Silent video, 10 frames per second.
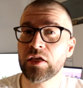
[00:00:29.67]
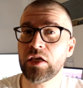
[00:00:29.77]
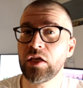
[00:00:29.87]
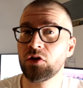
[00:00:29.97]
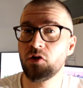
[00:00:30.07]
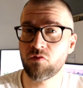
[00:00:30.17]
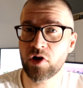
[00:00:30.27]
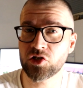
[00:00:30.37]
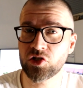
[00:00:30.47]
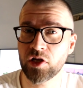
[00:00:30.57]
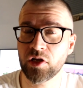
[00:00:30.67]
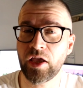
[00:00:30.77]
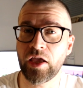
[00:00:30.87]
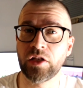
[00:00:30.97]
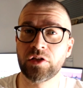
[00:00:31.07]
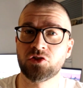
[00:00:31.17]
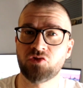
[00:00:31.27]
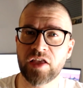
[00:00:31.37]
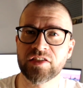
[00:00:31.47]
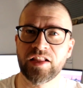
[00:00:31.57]
in Russia and
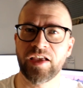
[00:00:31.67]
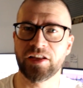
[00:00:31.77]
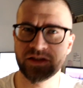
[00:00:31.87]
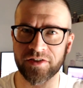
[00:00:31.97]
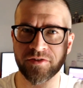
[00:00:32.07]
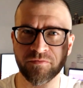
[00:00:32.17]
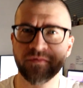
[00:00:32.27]
translate it